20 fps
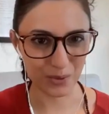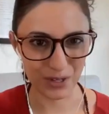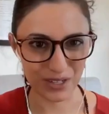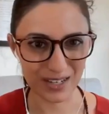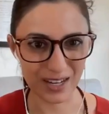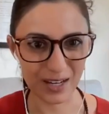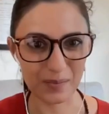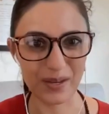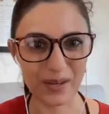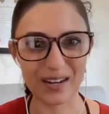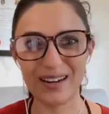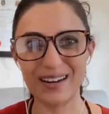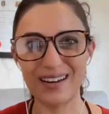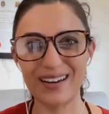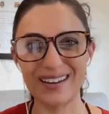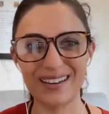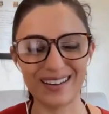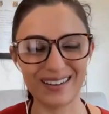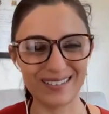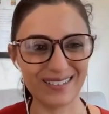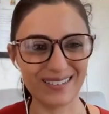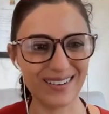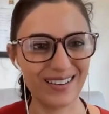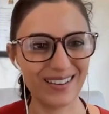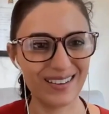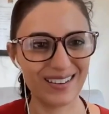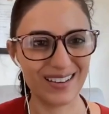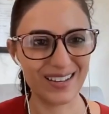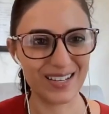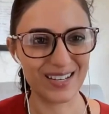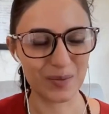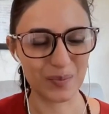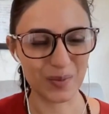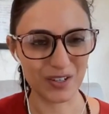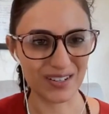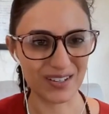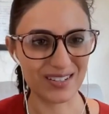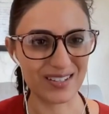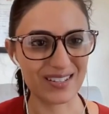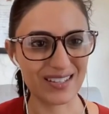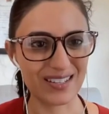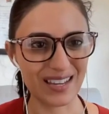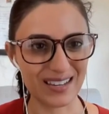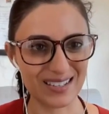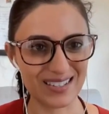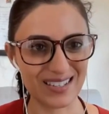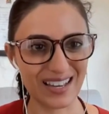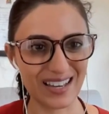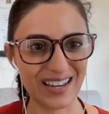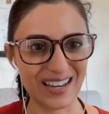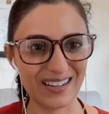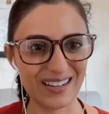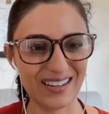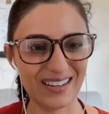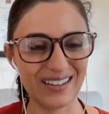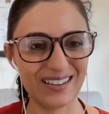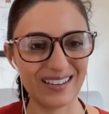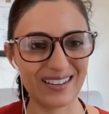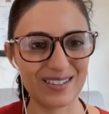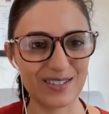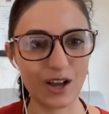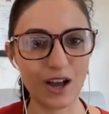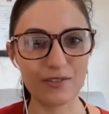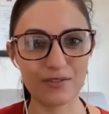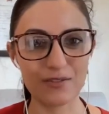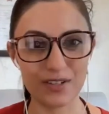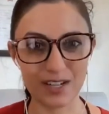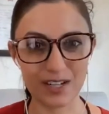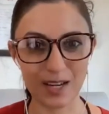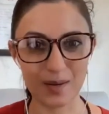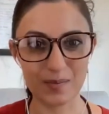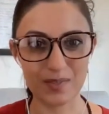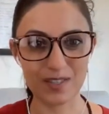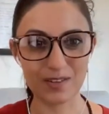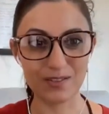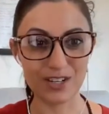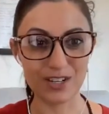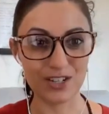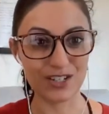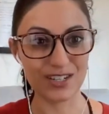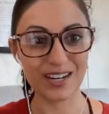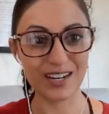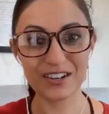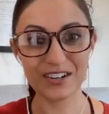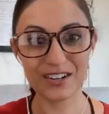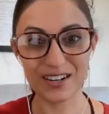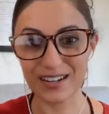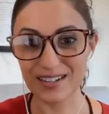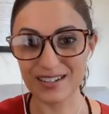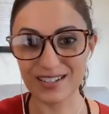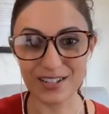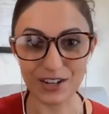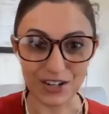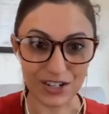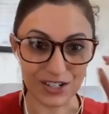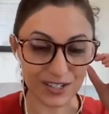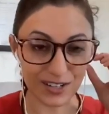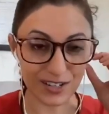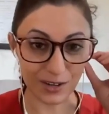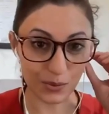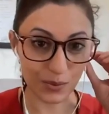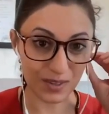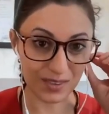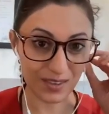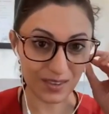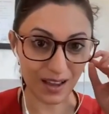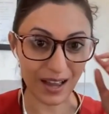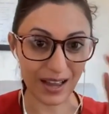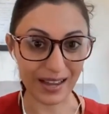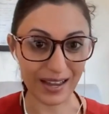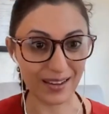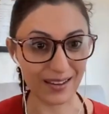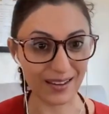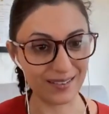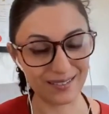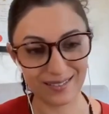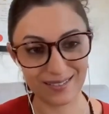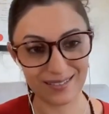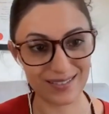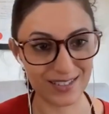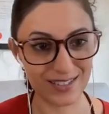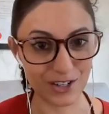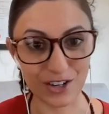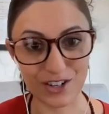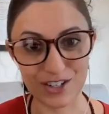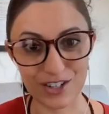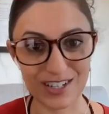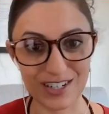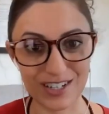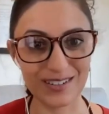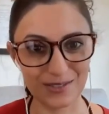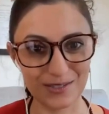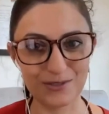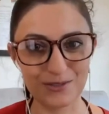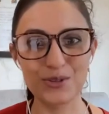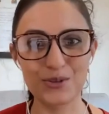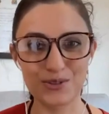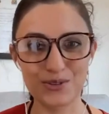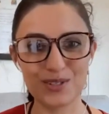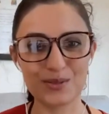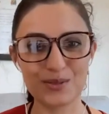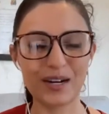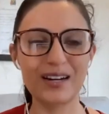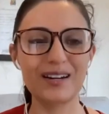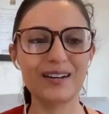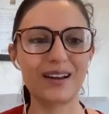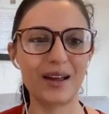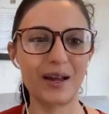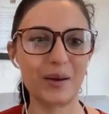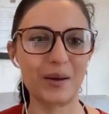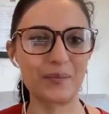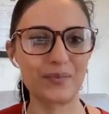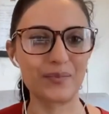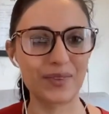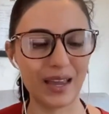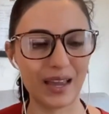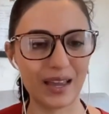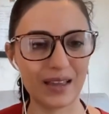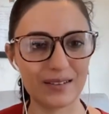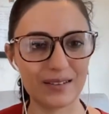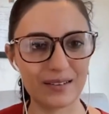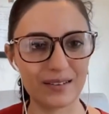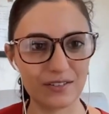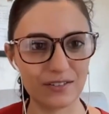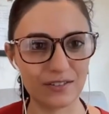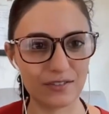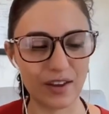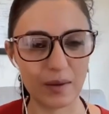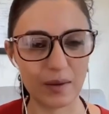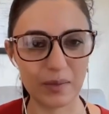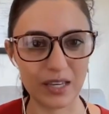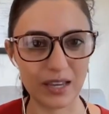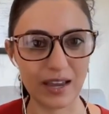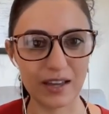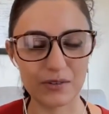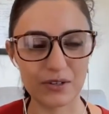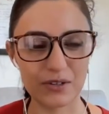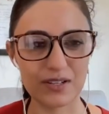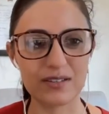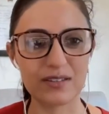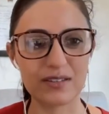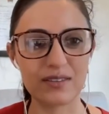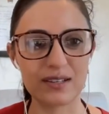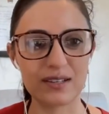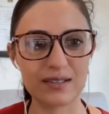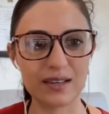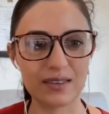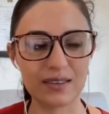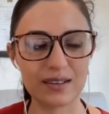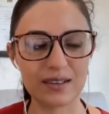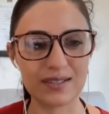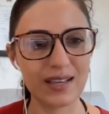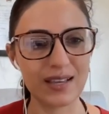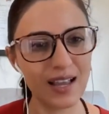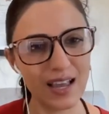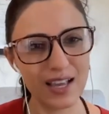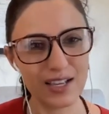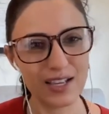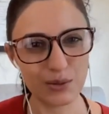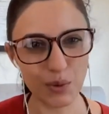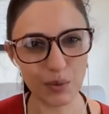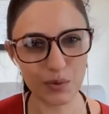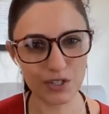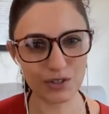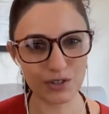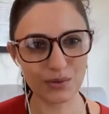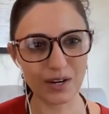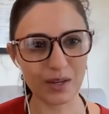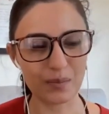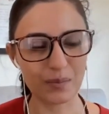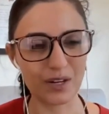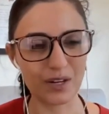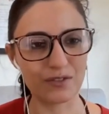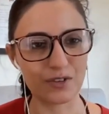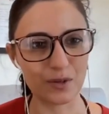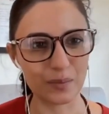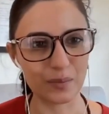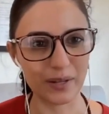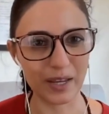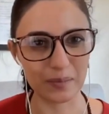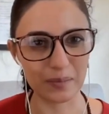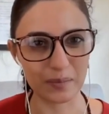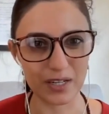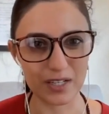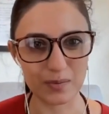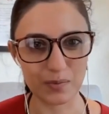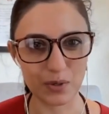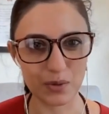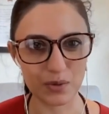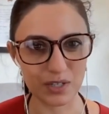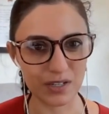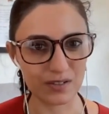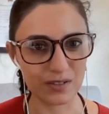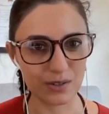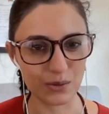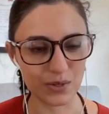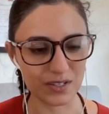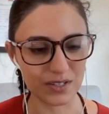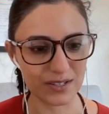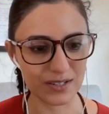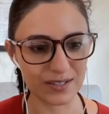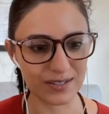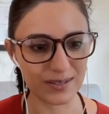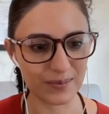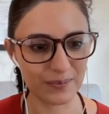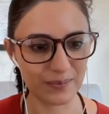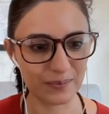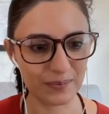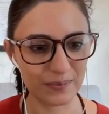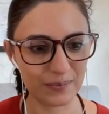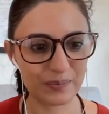or pre-diabetic and experiences anxiety, because oftentimes the vegetarians are stuck with the high starchy foods, right? At family gatherings and things like this. So what would you recommend for plant-based protein sources?